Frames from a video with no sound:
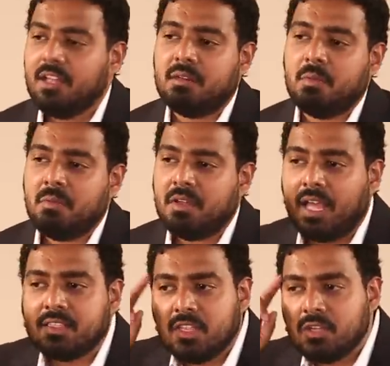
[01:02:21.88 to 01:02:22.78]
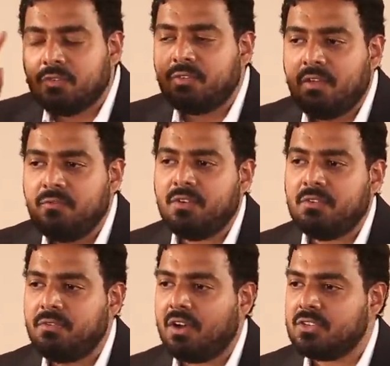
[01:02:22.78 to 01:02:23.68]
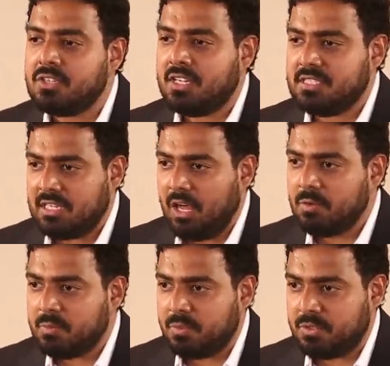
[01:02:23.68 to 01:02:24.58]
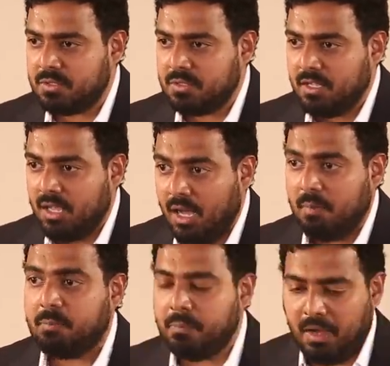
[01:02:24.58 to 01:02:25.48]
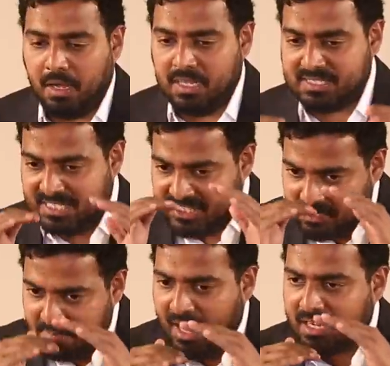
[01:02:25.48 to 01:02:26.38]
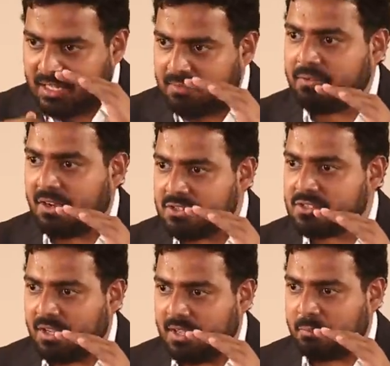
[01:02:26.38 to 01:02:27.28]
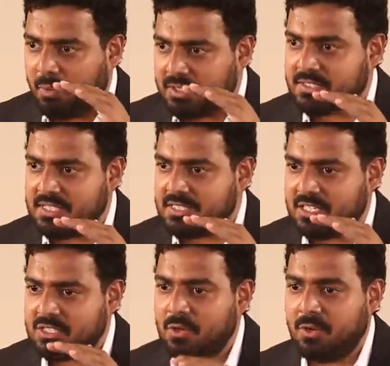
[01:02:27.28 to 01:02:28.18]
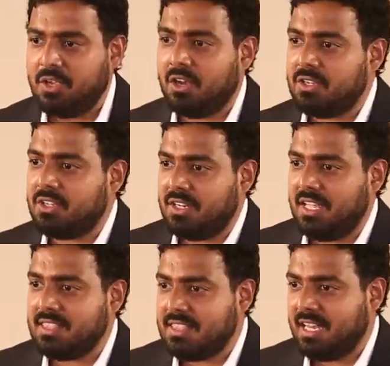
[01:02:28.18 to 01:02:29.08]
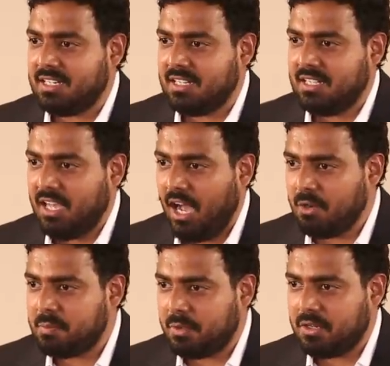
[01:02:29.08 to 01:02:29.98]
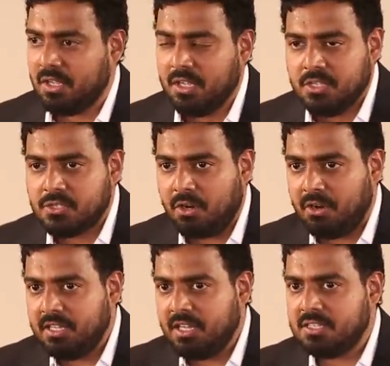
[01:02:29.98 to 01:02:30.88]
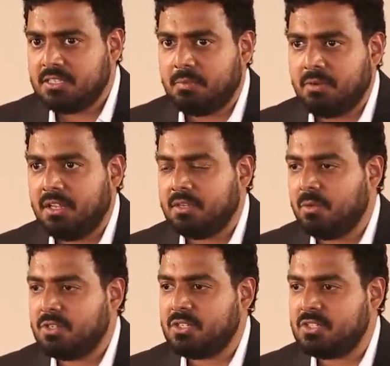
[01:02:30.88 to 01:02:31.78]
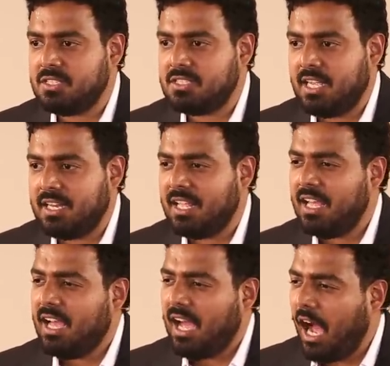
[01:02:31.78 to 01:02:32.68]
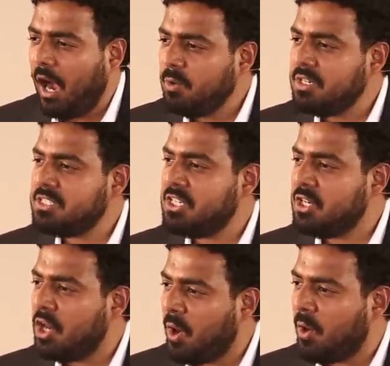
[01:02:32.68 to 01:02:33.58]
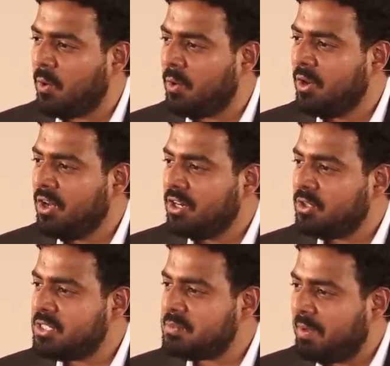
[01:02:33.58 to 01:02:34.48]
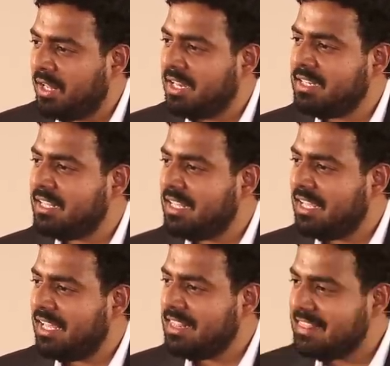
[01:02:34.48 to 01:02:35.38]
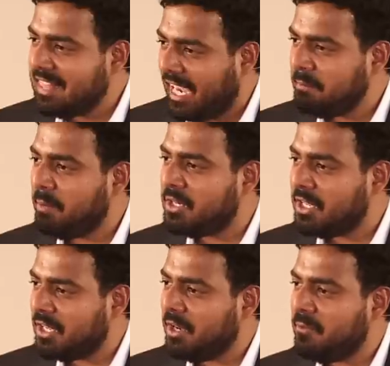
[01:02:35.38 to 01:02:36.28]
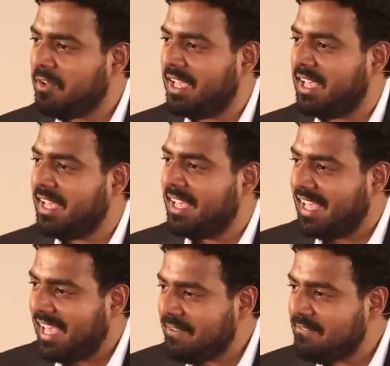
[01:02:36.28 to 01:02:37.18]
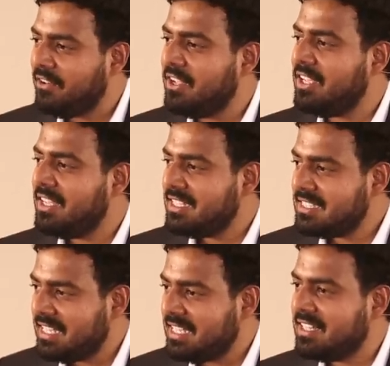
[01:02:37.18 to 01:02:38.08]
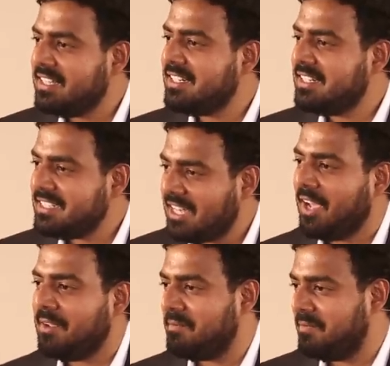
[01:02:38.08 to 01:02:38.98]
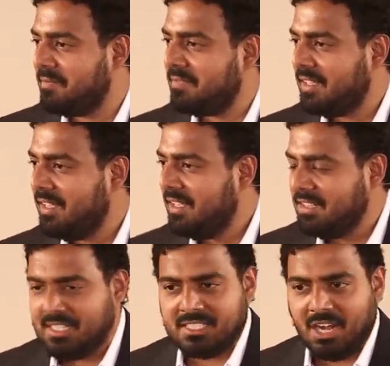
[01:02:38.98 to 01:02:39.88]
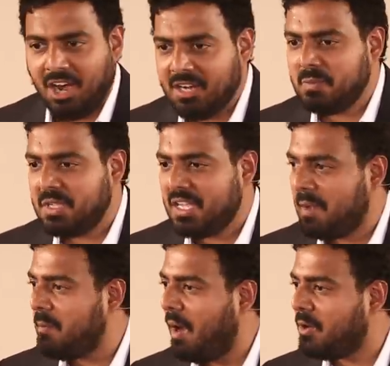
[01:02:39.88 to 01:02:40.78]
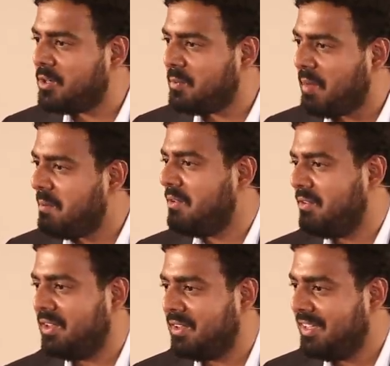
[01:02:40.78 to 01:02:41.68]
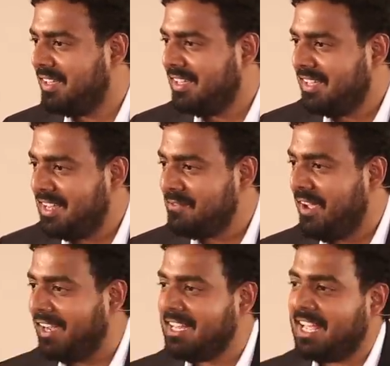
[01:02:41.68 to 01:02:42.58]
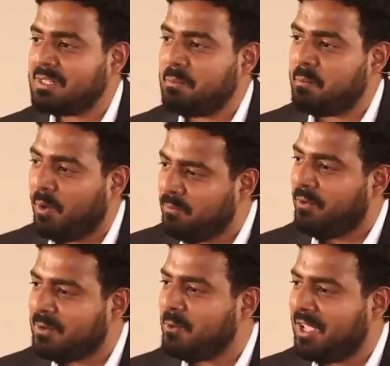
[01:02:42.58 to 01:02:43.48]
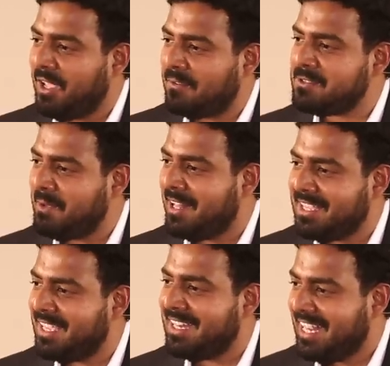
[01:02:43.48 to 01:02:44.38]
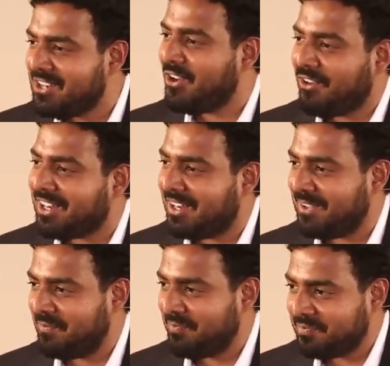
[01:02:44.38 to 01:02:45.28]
Remember, I think of every function as an output. A systematic process that is going on to create that output. So Harini asked the brilliant question. She said, how does he know to spell it in that particular way every single time? This can't be about memory. In fact, he has a perfect way of spelling it incorrectly.